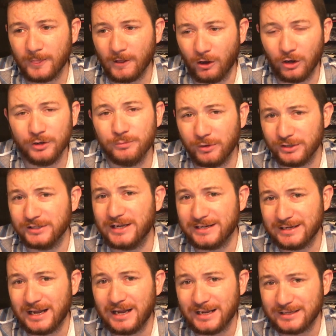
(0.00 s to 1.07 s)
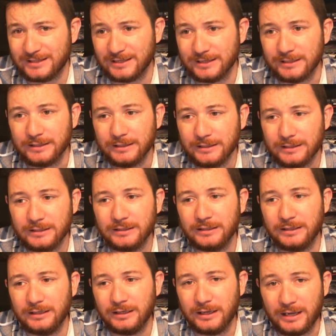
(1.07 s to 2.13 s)
on Monday night that
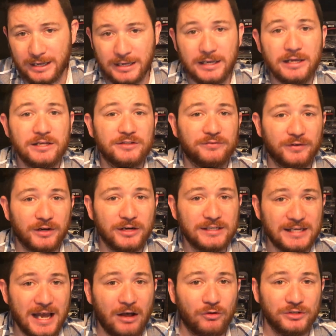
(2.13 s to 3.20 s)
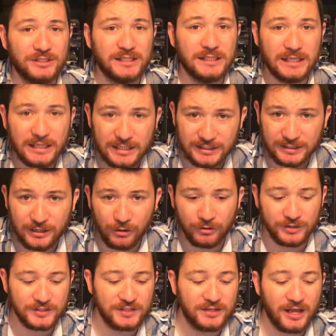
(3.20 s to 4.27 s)
he is very talented. He is here
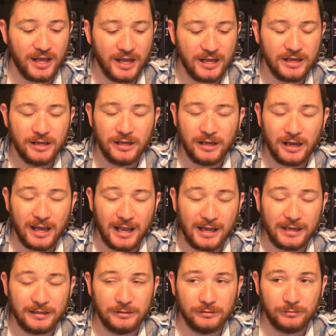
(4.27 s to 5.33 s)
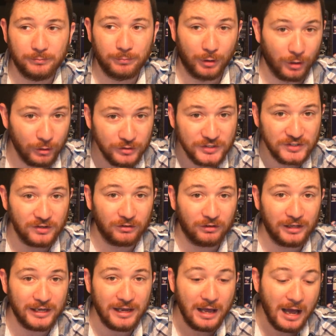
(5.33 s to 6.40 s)
to stay. And
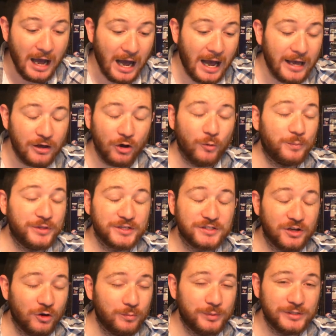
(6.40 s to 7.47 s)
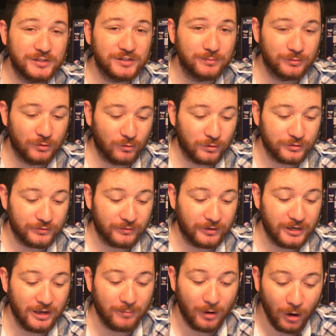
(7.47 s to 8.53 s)
personally, I hope this opens some doors for
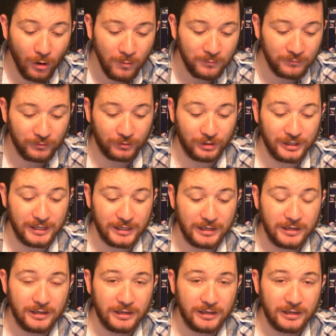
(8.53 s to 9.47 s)
him. Hopefully,